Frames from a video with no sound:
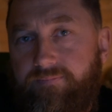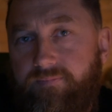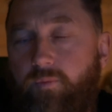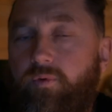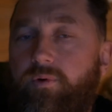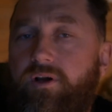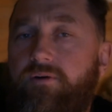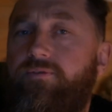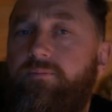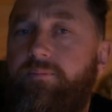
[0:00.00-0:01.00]
And when we
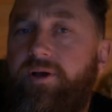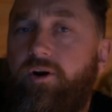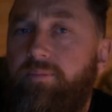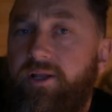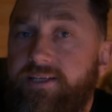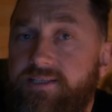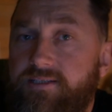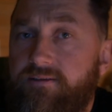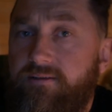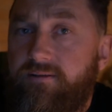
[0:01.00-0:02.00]
come from a better
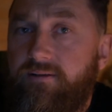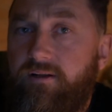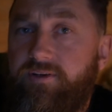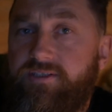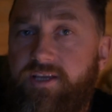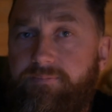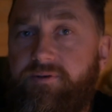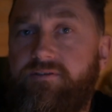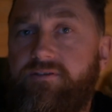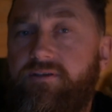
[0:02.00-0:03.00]
place of
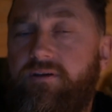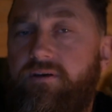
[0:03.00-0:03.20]
acceptance,